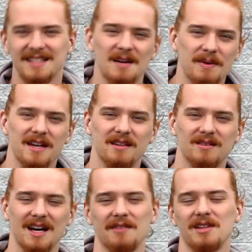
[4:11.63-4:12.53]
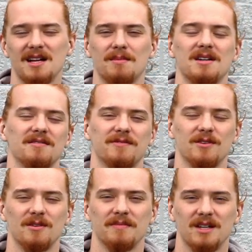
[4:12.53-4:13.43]
I paid kind of a lot of money
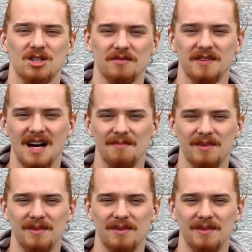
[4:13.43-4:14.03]
for a shift knob,